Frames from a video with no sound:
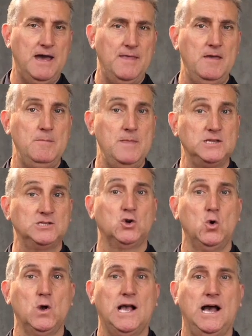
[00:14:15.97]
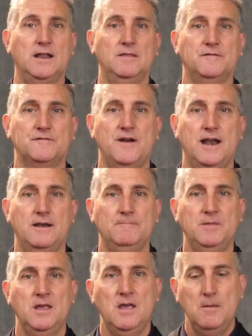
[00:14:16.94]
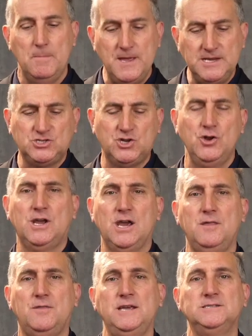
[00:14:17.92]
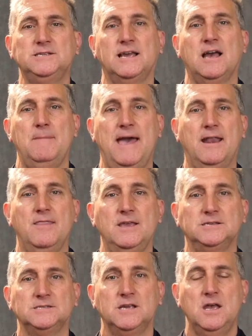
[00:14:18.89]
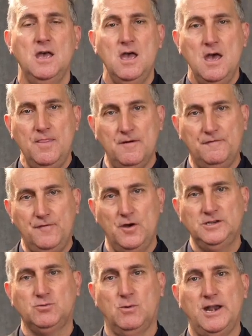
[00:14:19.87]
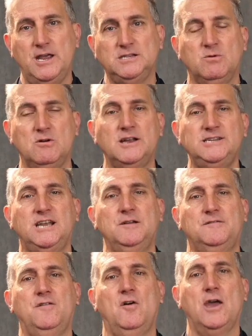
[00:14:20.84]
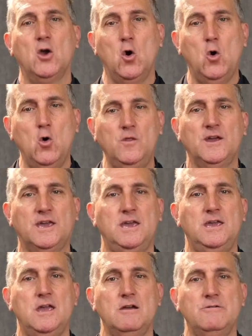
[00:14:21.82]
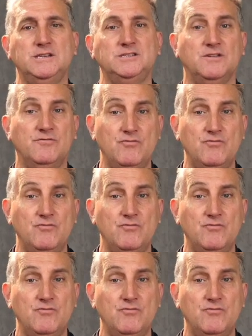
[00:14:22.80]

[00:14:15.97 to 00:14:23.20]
about them in the scorecard at the front. But there's two key things that come out of this. The first one is we're identifying all the key areas